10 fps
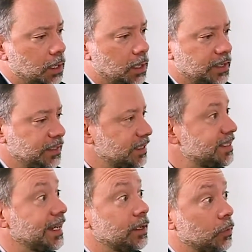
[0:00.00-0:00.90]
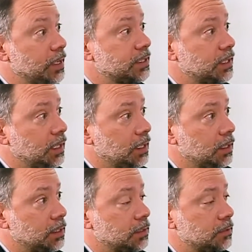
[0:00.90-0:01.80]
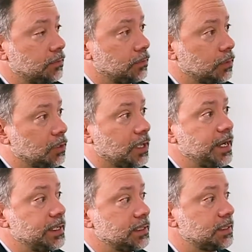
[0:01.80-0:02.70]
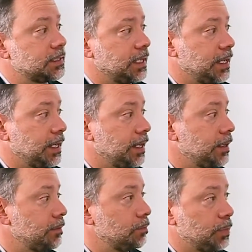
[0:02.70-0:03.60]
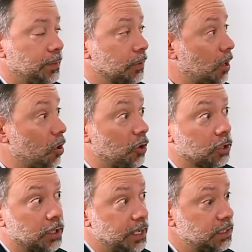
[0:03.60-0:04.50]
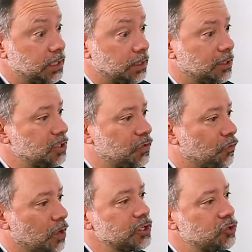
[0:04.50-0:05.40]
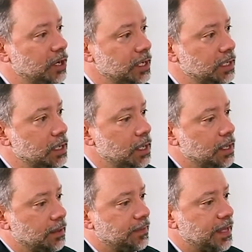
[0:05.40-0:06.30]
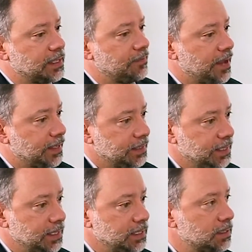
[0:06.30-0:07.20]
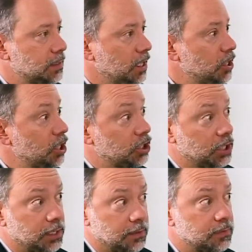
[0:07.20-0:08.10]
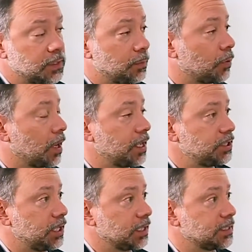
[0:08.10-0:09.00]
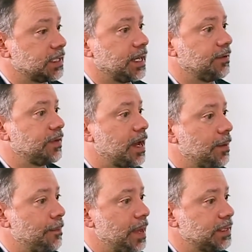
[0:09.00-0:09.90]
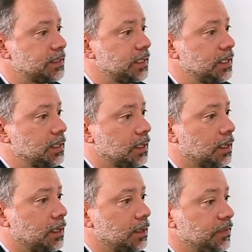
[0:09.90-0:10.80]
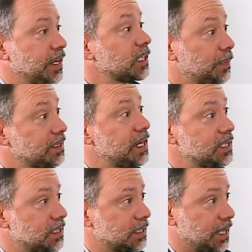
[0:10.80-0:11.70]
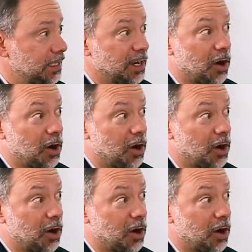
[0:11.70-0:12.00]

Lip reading: I think the second reason is clients and people that aren't our clients yet, they're just frustrated that they've had these initiatives and projects that have not met the expectations they had, the